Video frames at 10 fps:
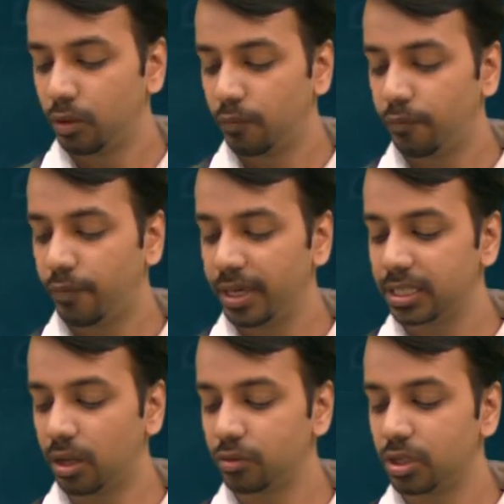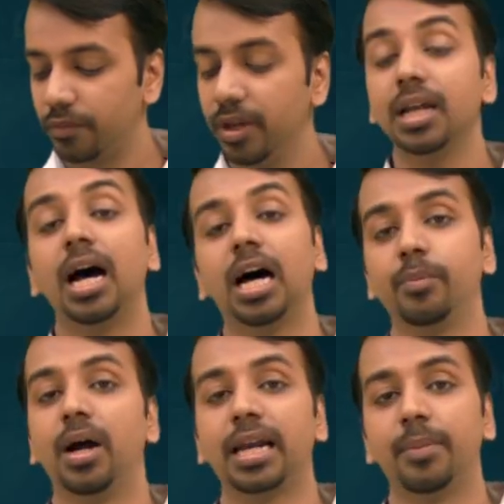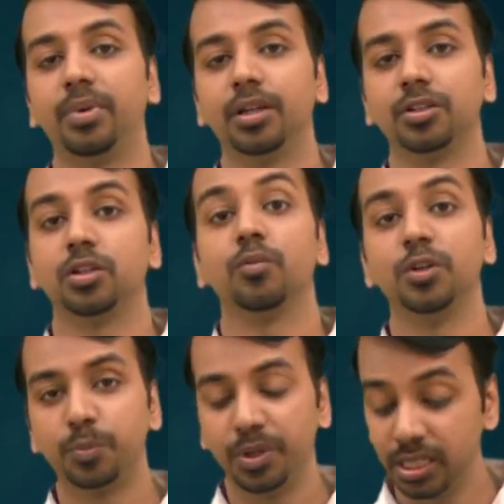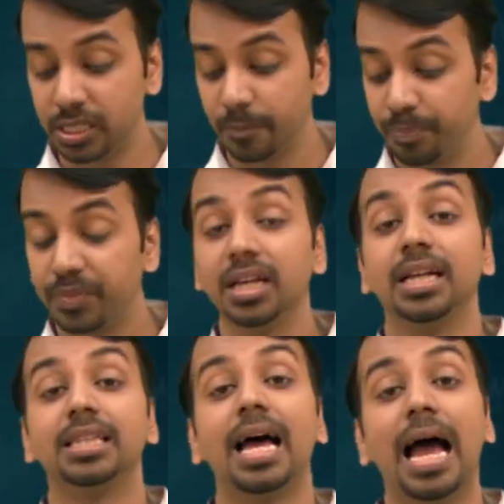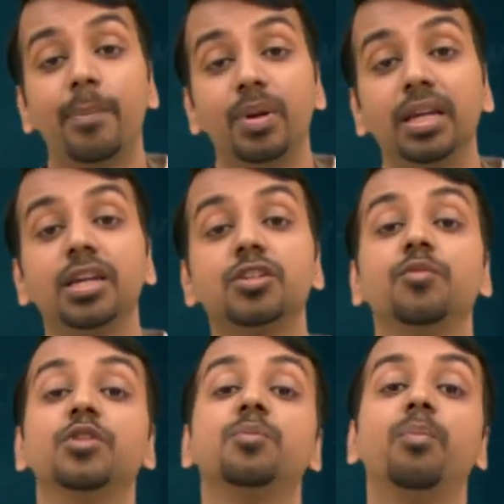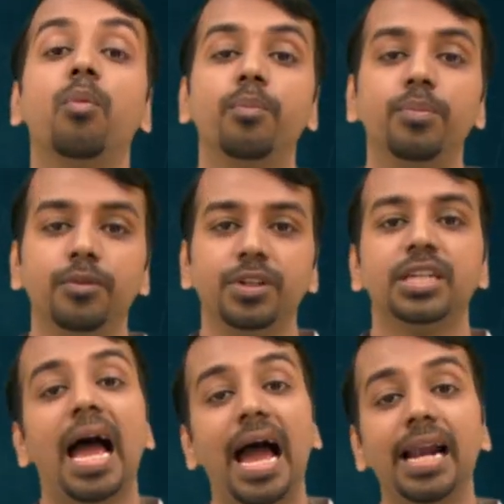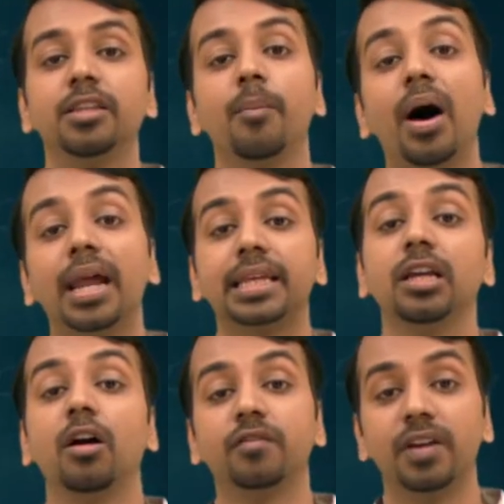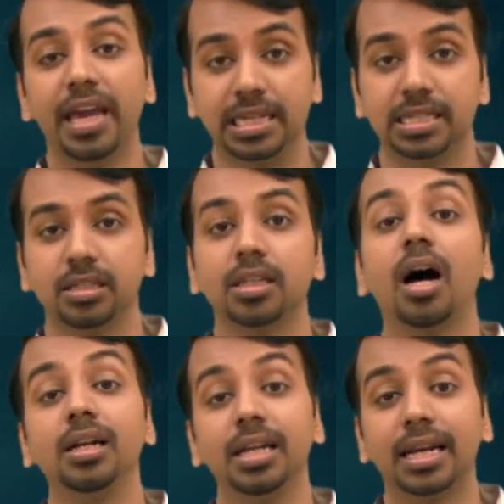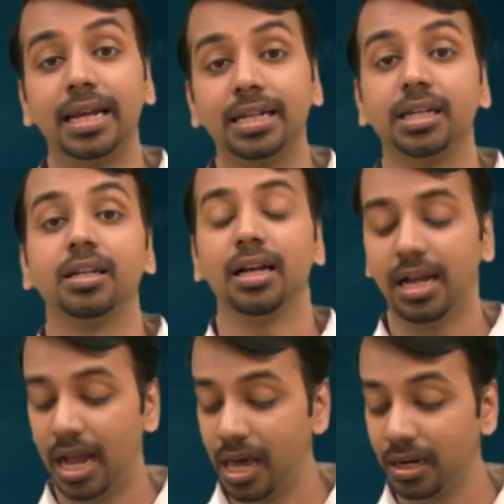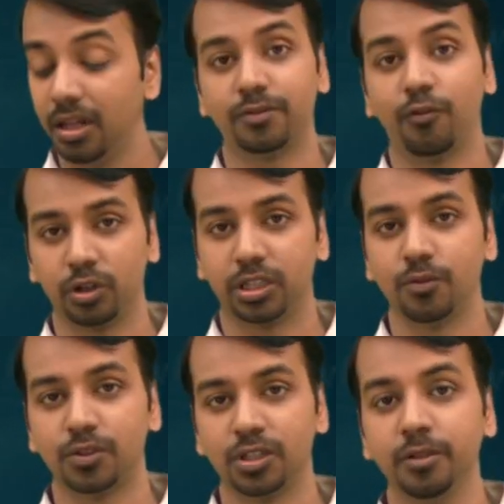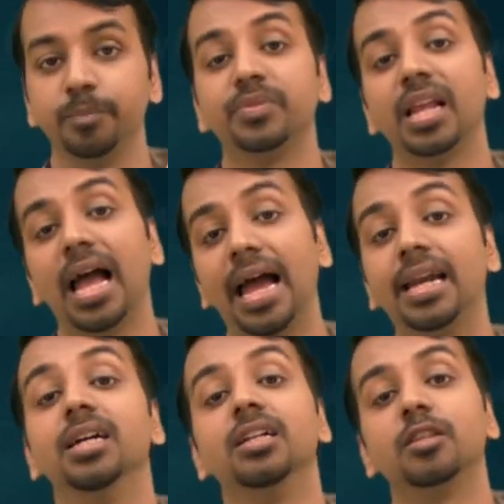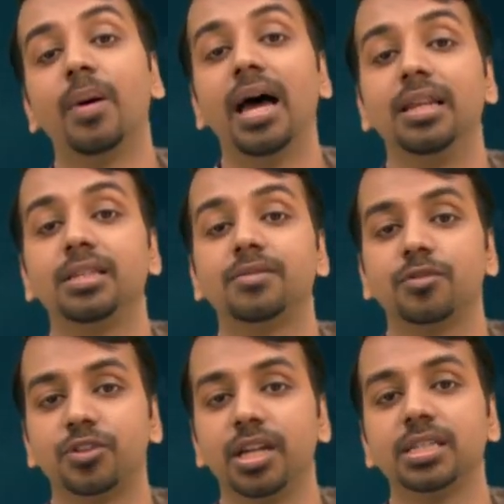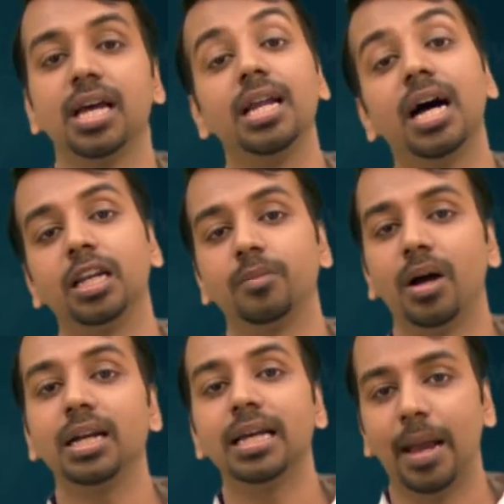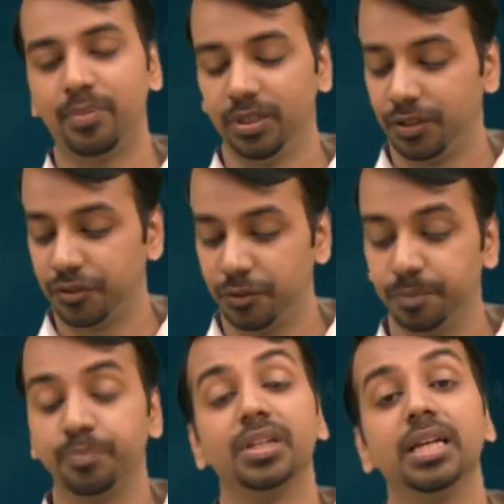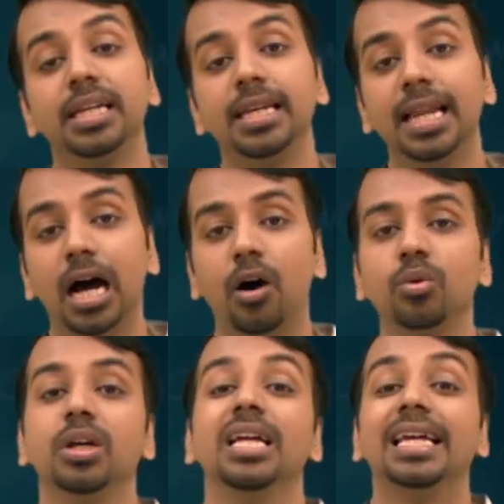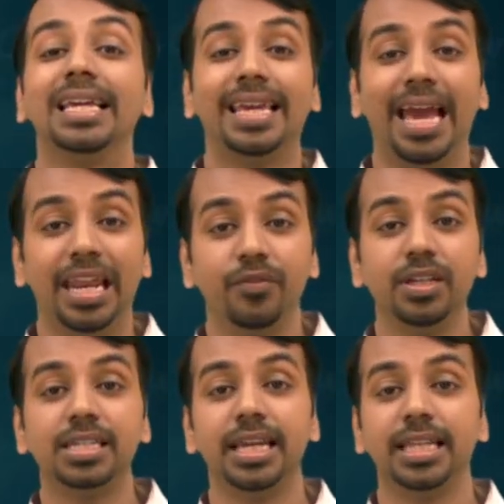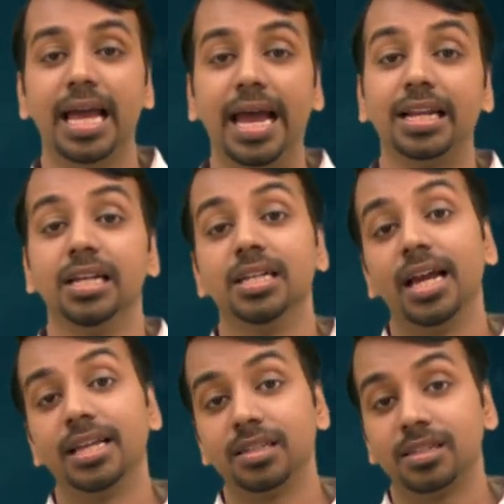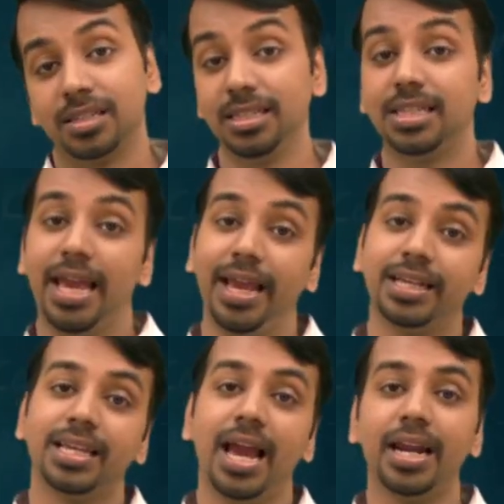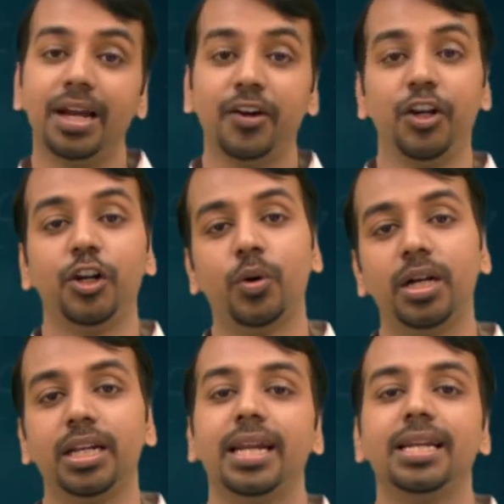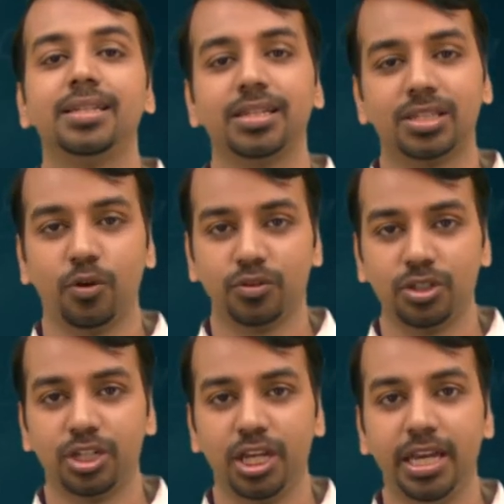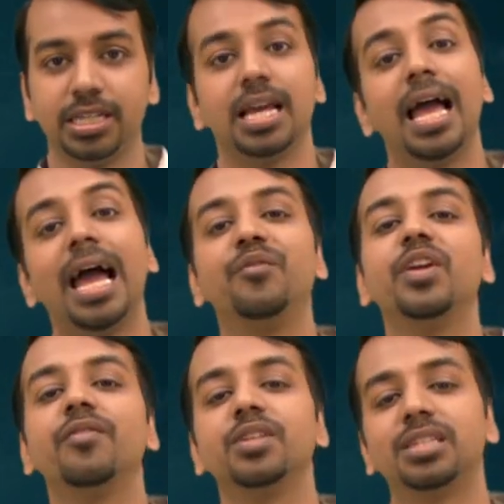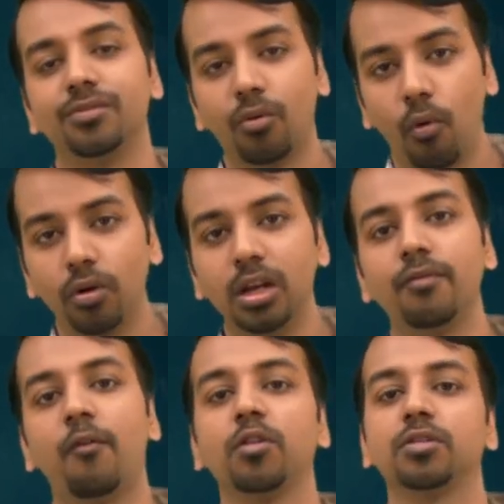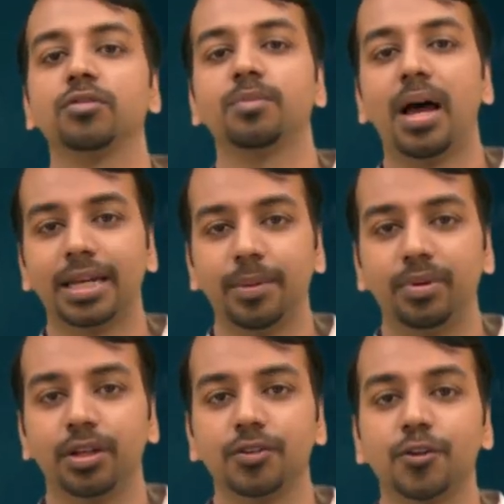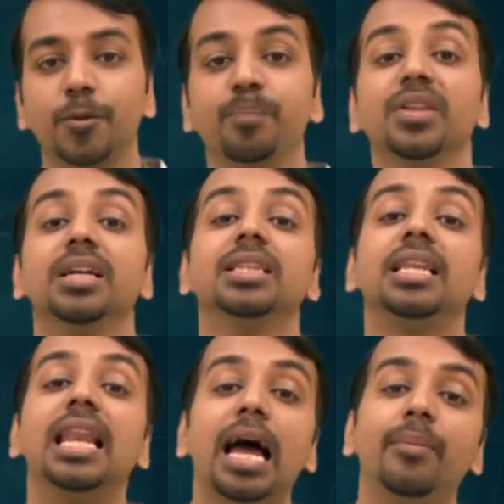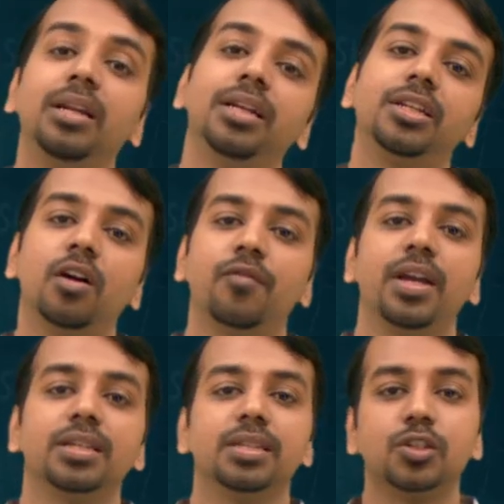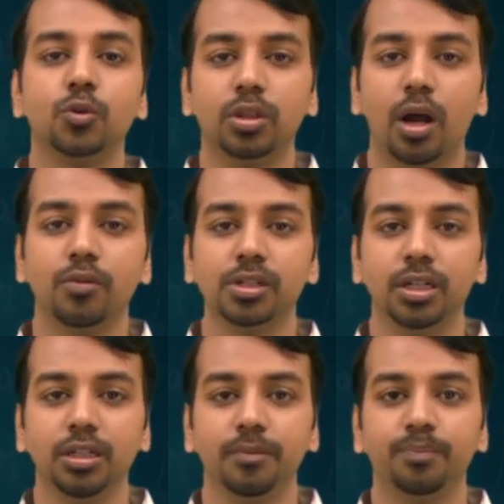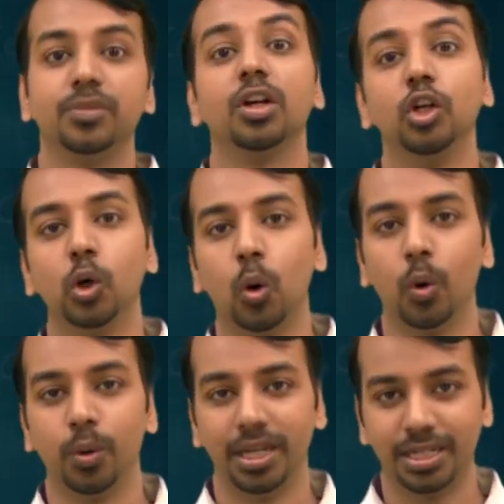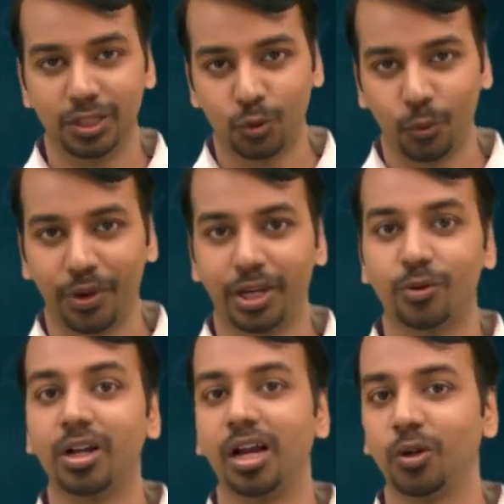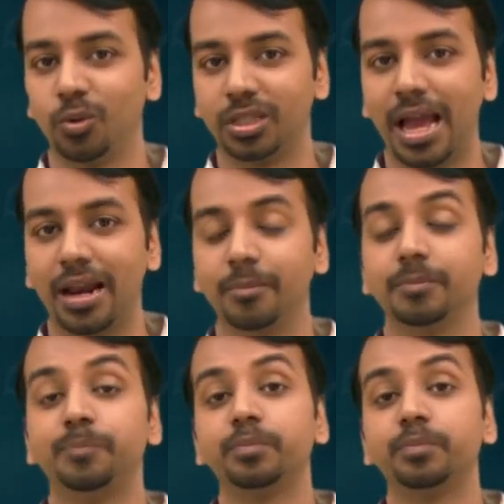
5,000 were unmarked application, which means the application which had the marking of X, the underwriter, are 4,000 and the balance shares are unmarked application. Now, can we say that since X had agreed to underwrite 6,000 shares and we have received only 4,000 marked application, the liability of X is 2,000? No, it is too quick to conclude that,